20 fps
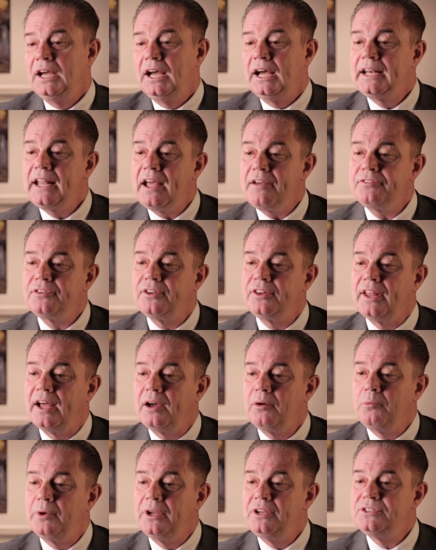and after
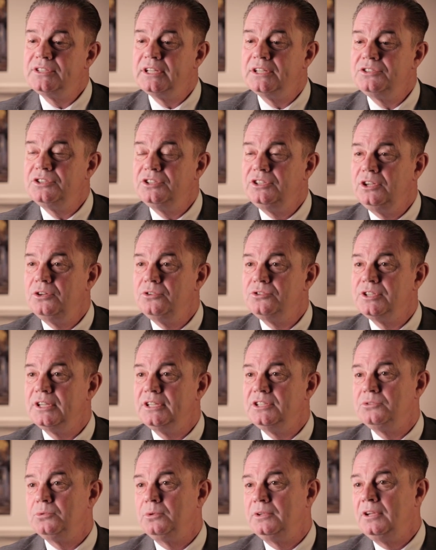that we intend to use
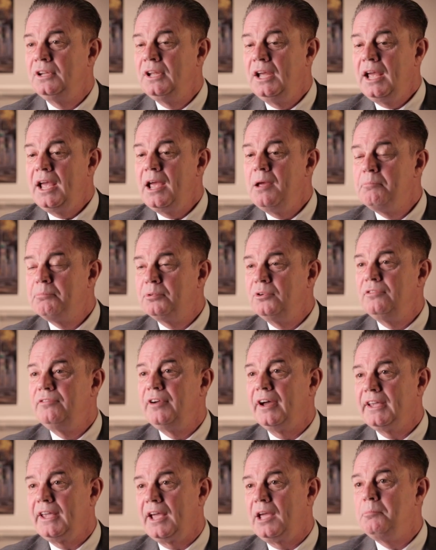it to
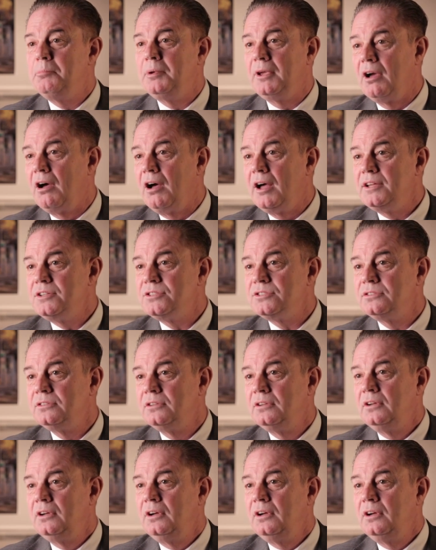improve our KPIs,